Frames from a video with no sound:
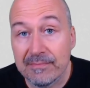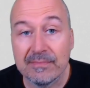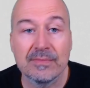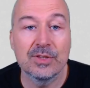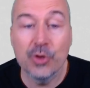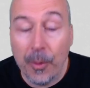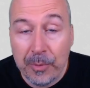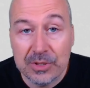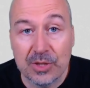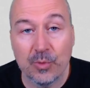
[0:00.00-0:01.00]
The
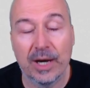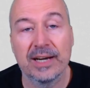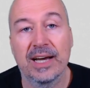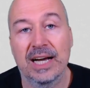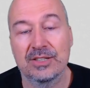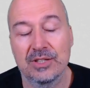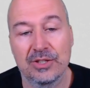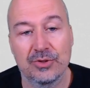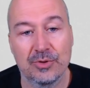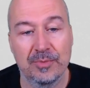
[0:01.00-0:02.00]
opposite one actually
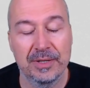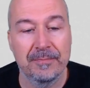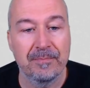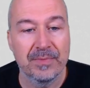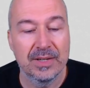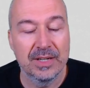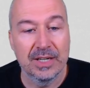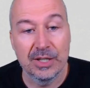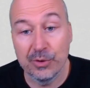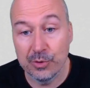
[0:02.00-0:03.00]
should be
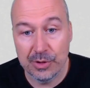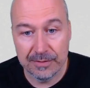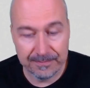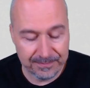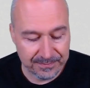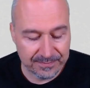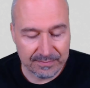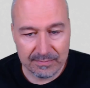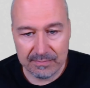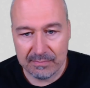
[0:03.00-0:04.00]
used.
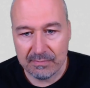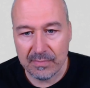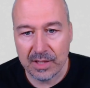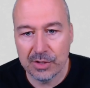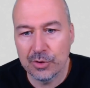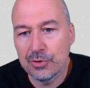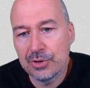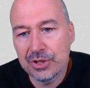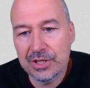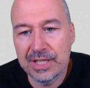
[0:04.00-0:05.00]
So to
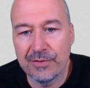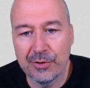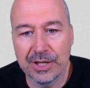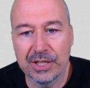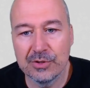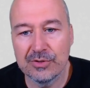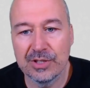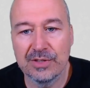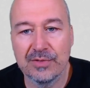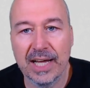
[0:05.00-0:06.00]
just give you an
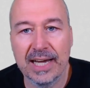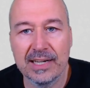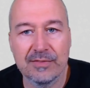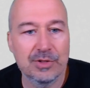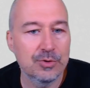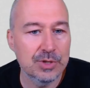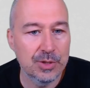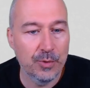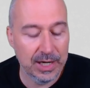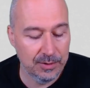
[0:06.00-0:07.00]
illustrative line, after rook
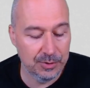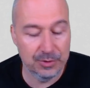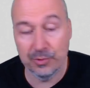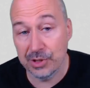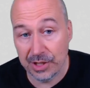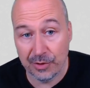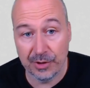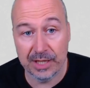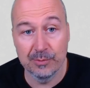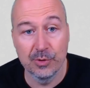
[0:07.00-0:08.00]
c1, which was the
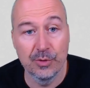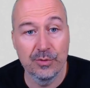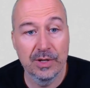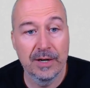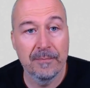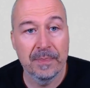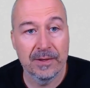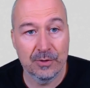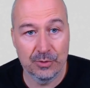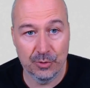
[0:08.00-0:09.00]
correct move,
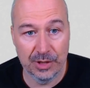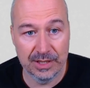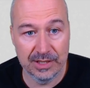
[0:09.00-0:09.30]
controlling